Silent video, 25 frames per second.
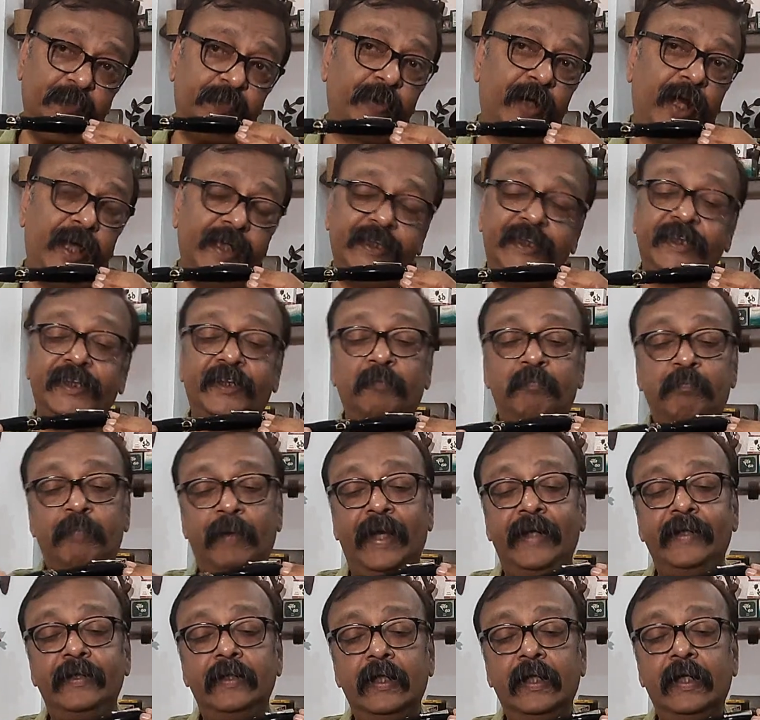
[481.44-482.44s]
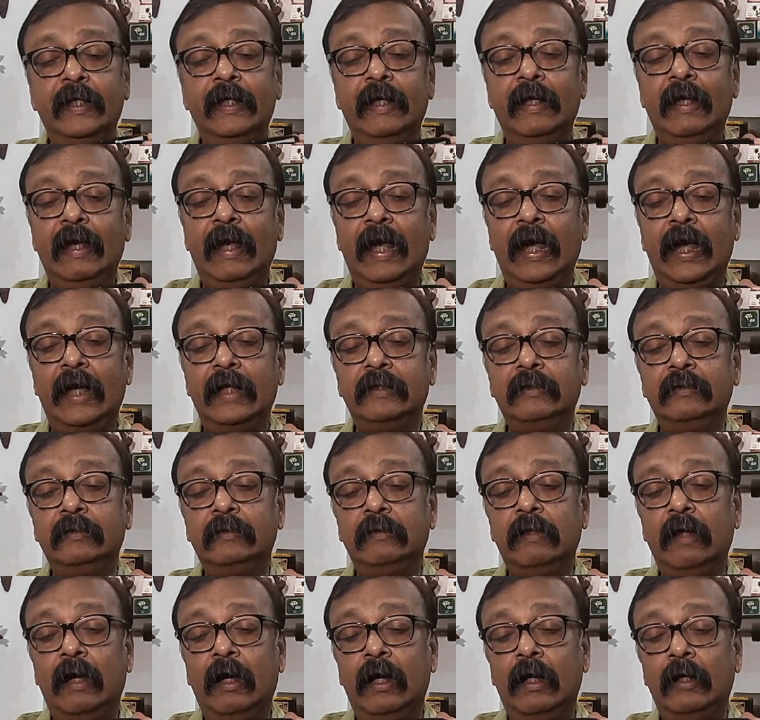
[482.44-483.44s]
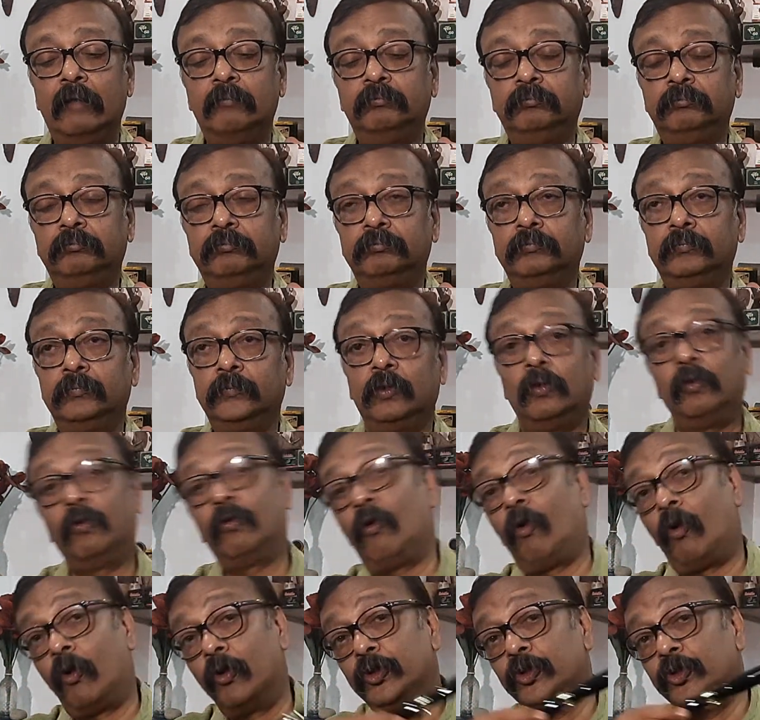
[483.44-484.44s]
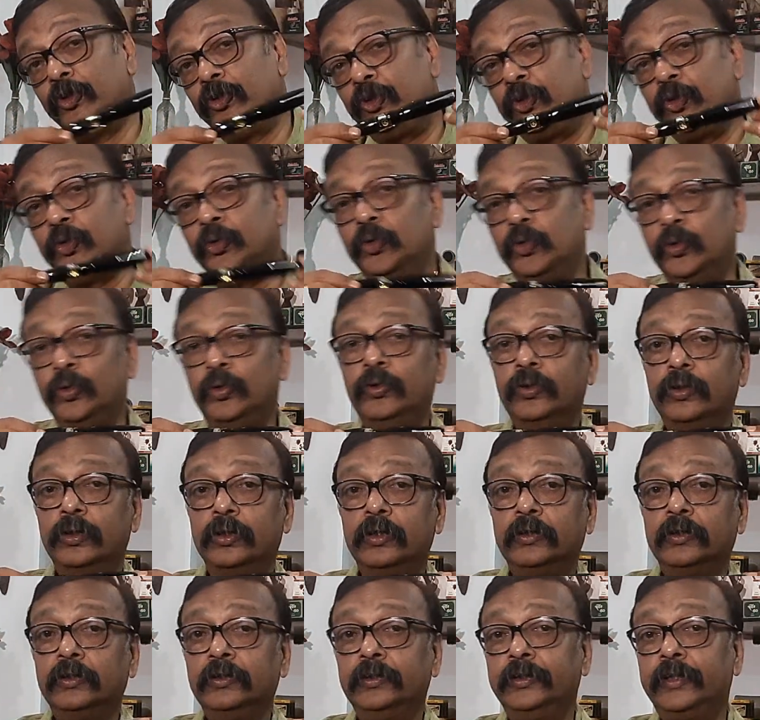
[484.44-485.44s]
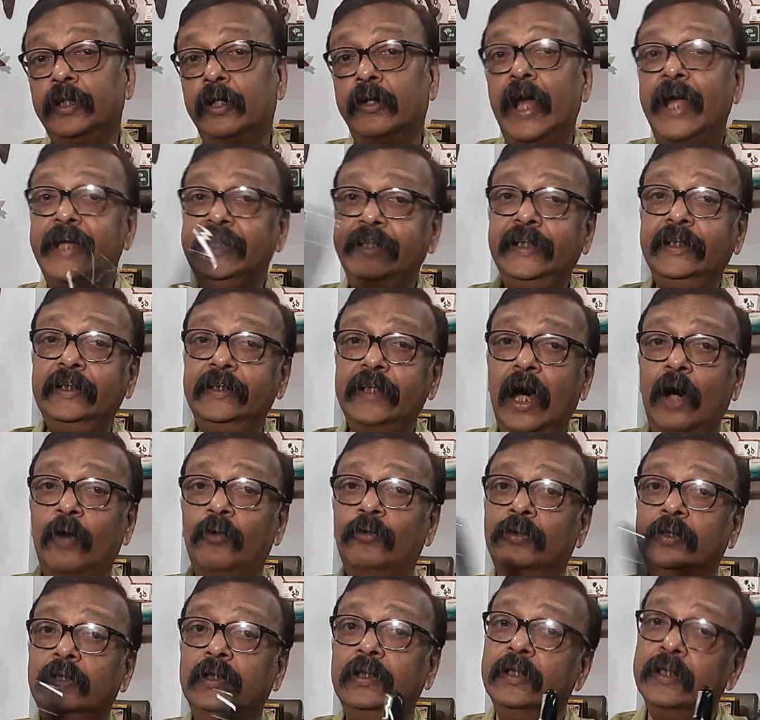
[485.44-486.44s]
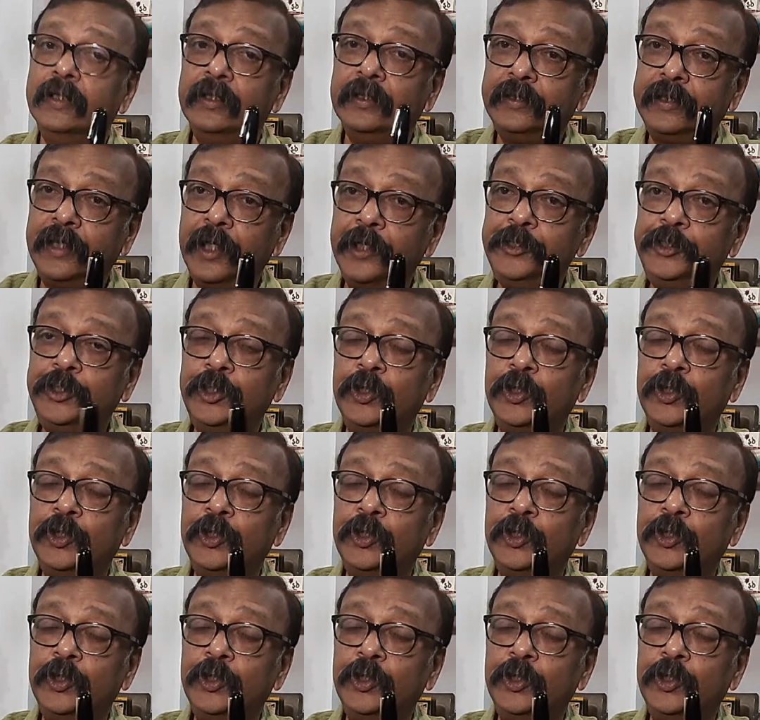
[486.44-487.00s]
priced pen, and on to the writing now. Thank